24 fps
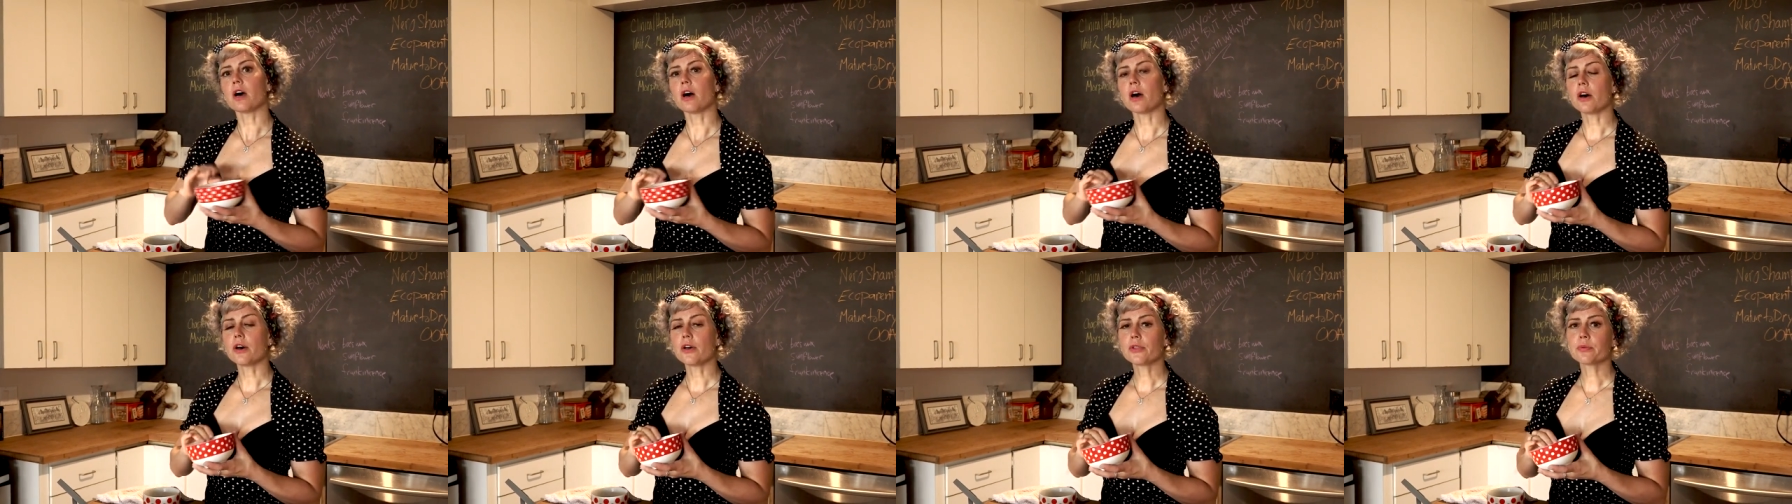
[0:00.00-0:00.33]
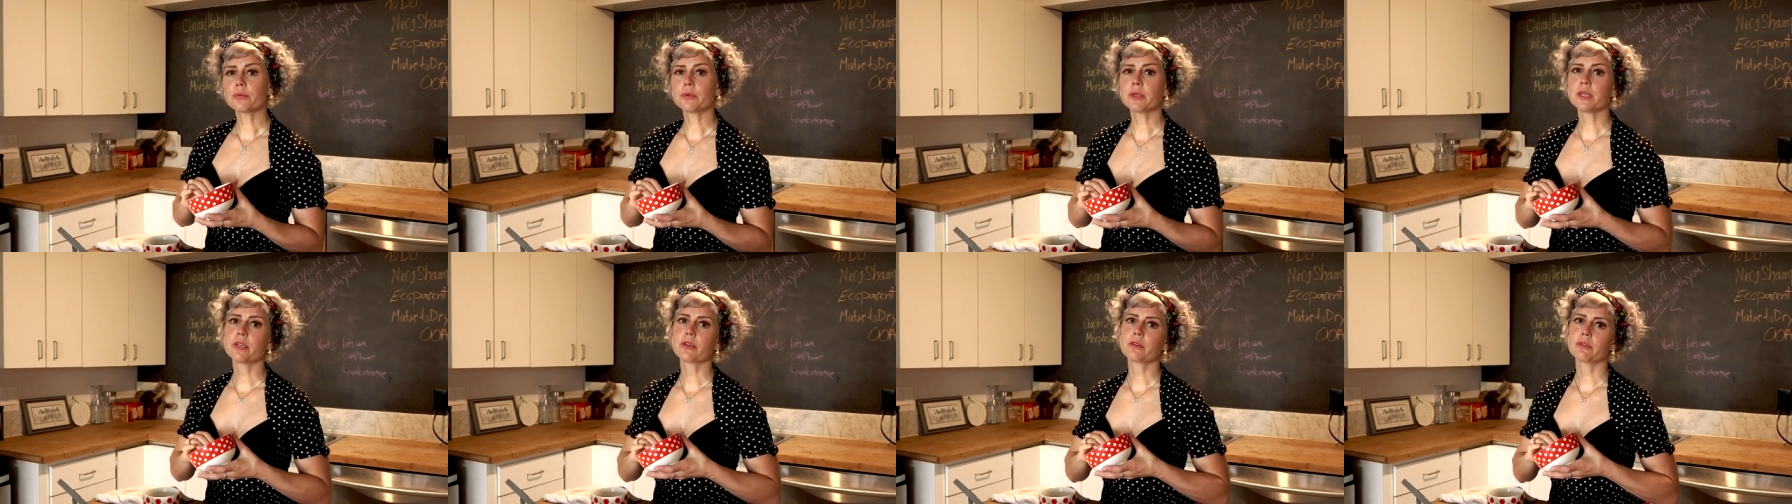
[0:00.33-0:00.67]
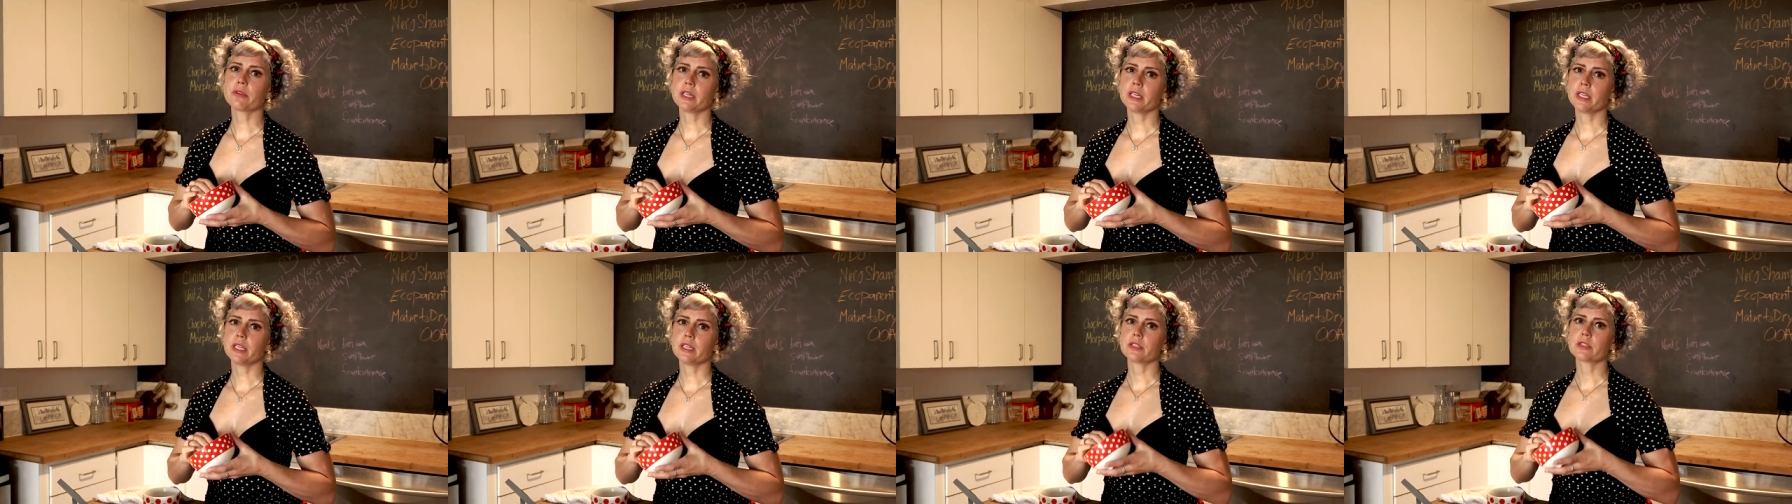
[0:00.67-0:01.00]
All 3
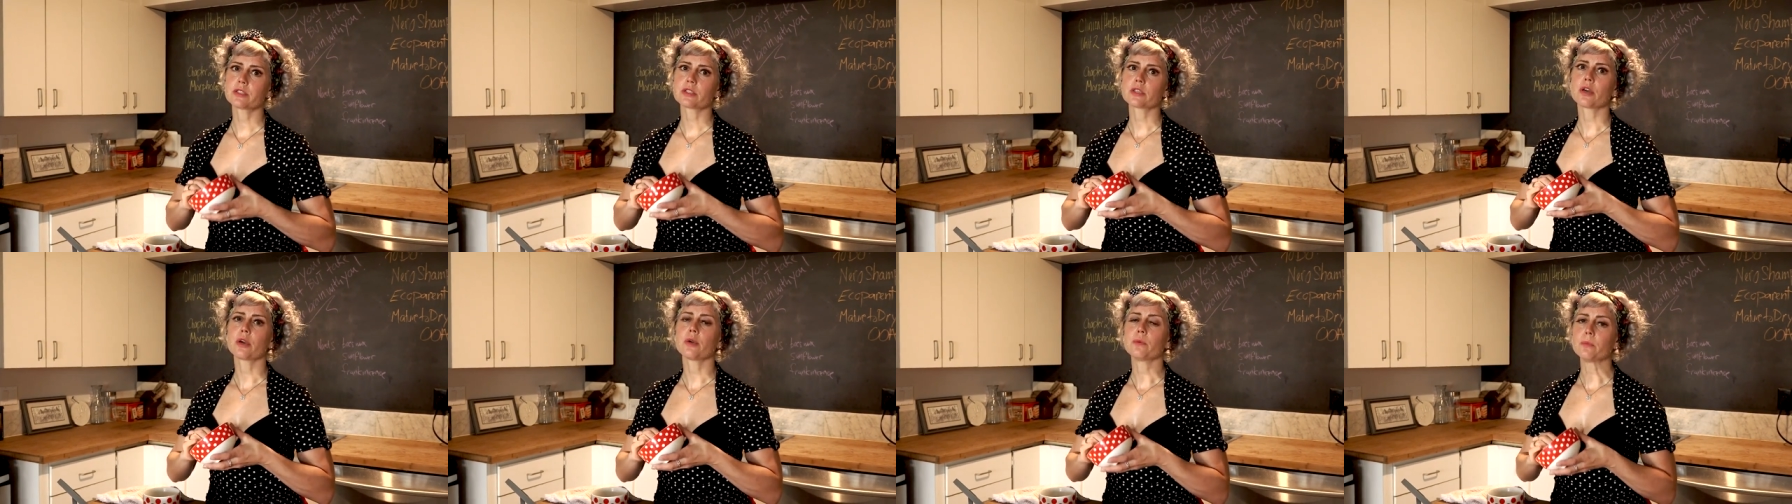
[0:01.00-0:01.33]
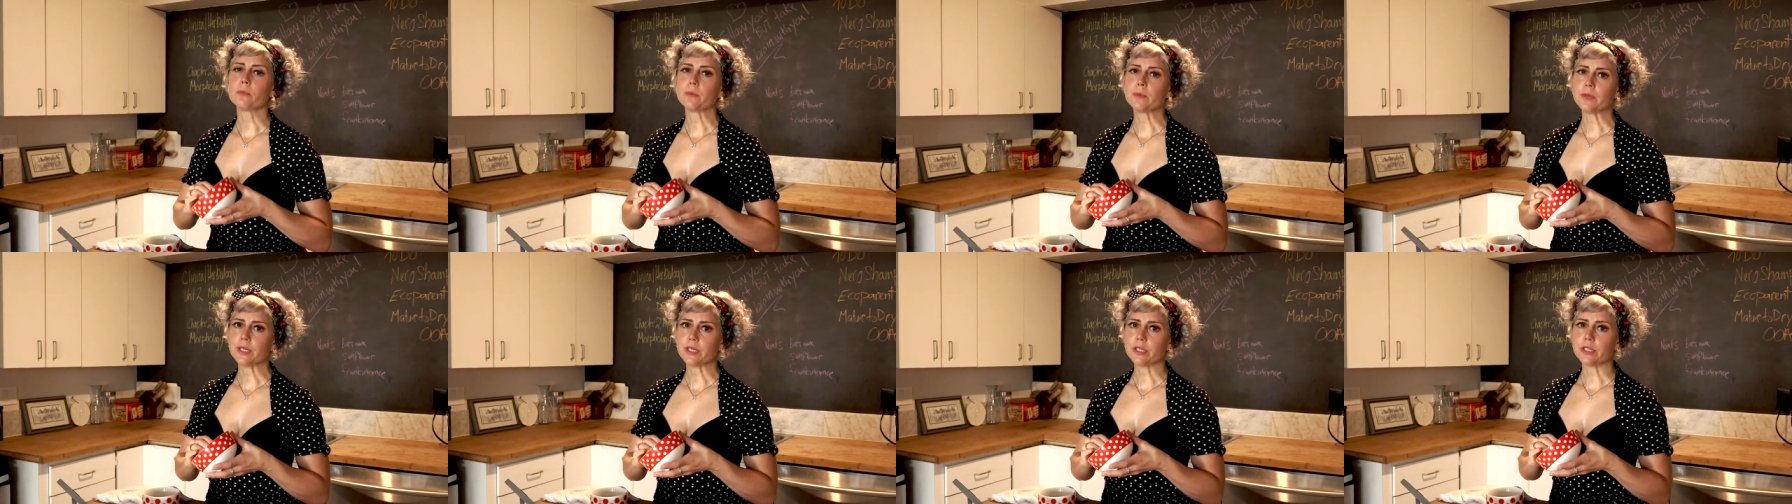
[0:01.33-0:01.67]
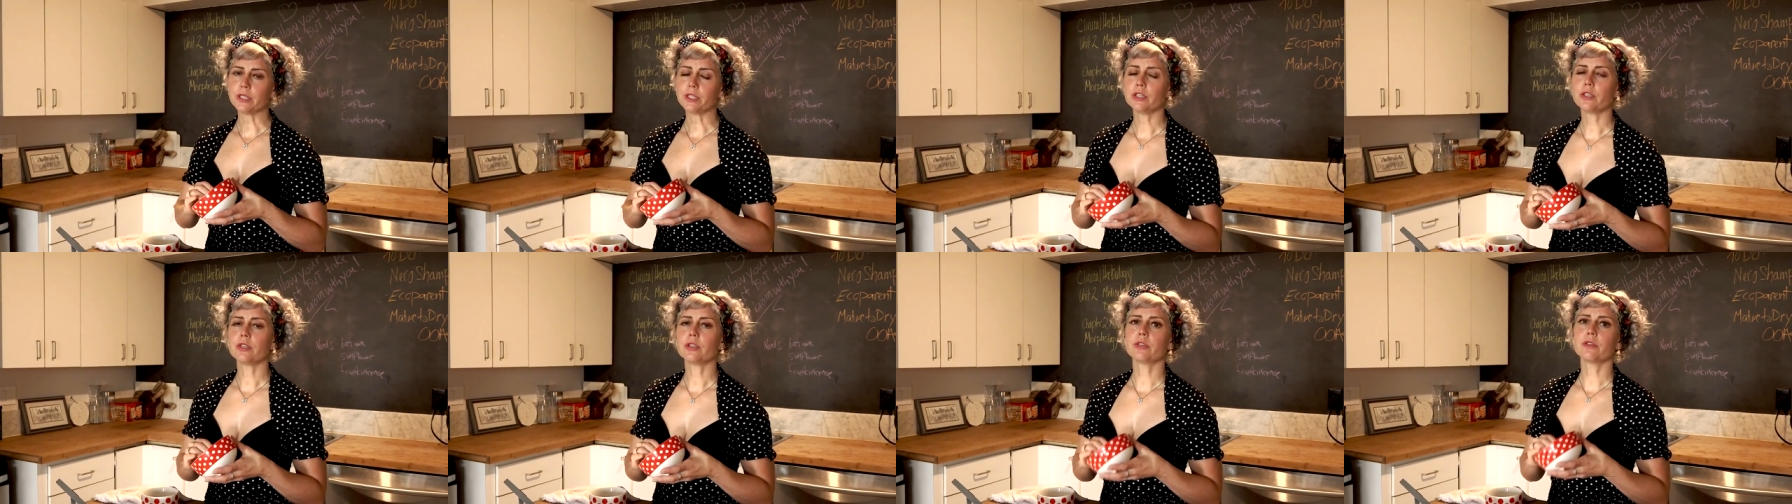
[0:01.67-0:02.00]
ingredients are
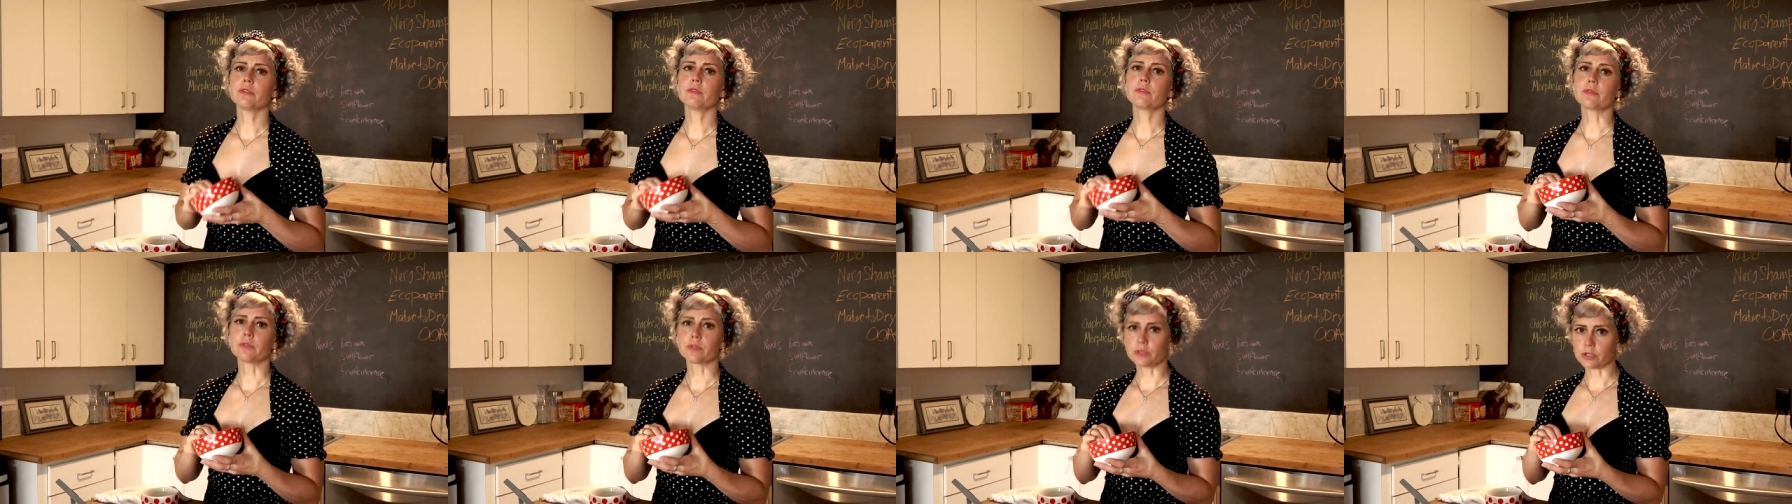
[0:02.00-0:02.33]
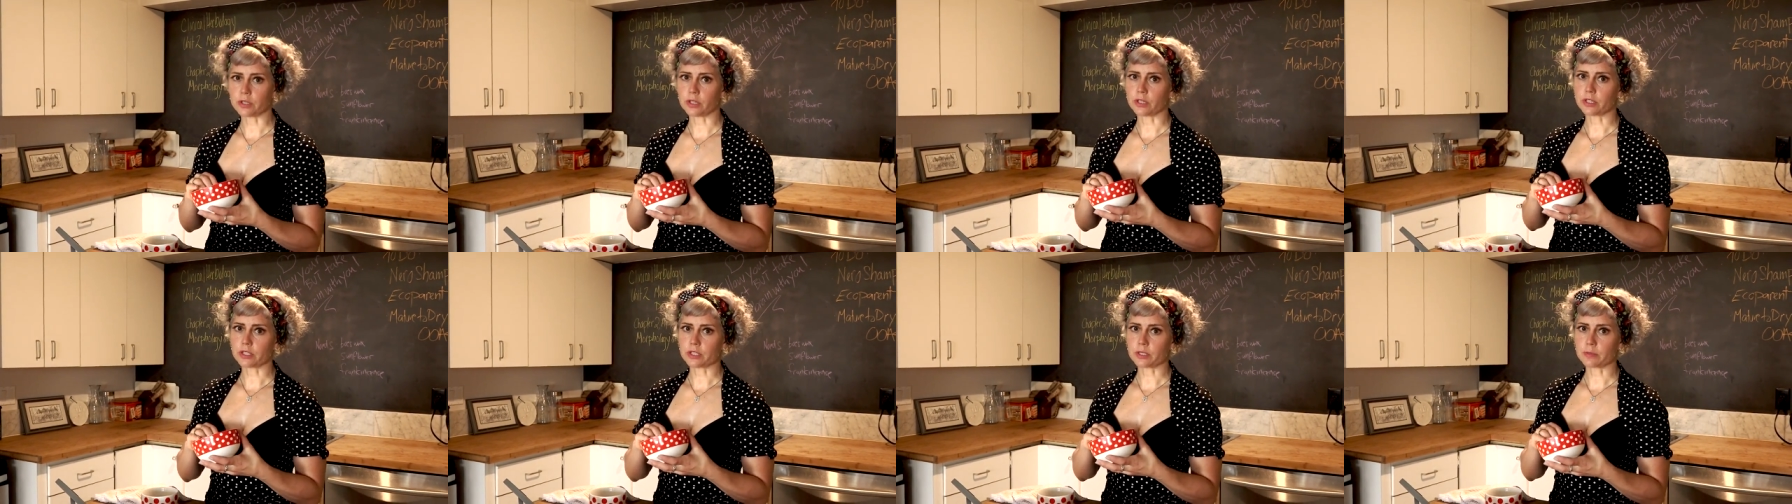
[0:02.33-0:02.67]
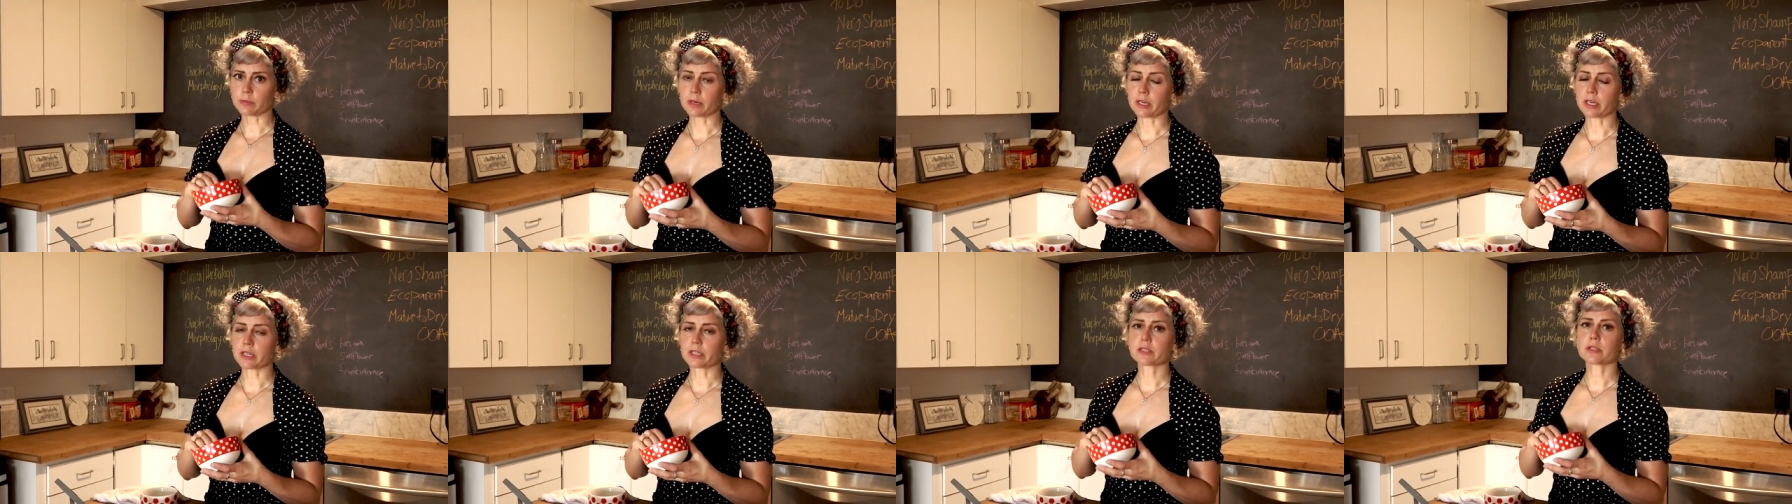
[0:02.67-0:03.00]
really good for dark
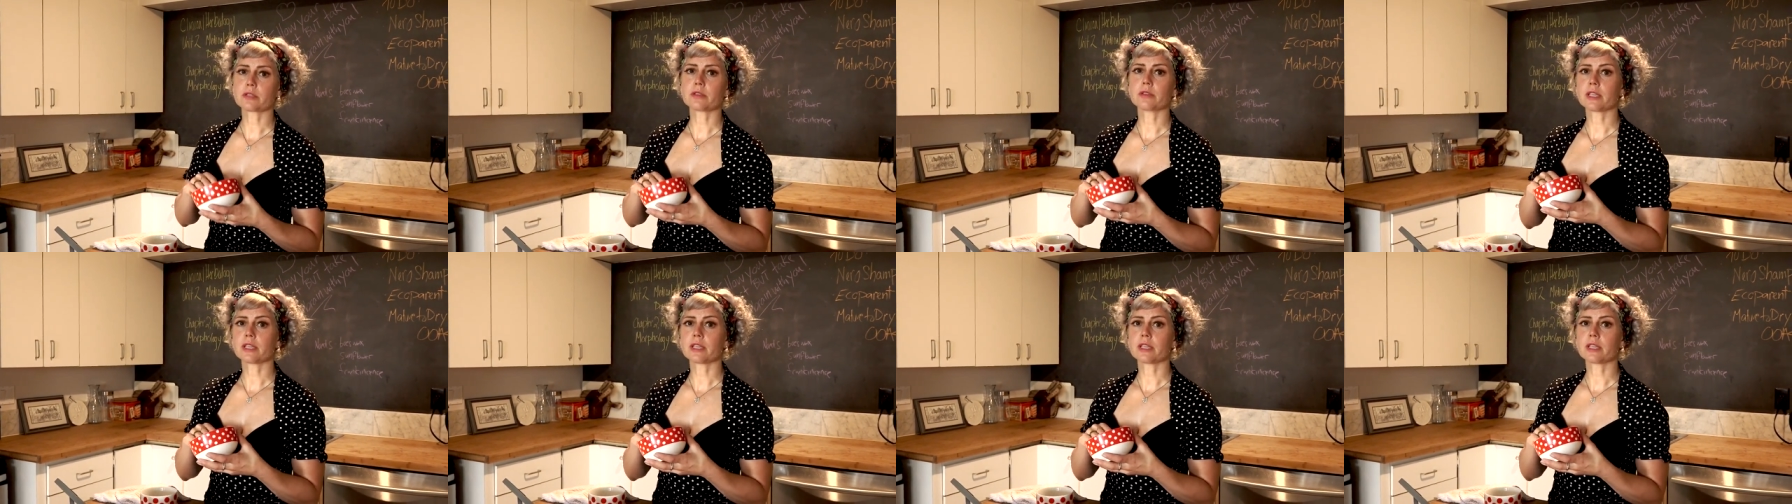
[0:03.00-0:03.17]
spots,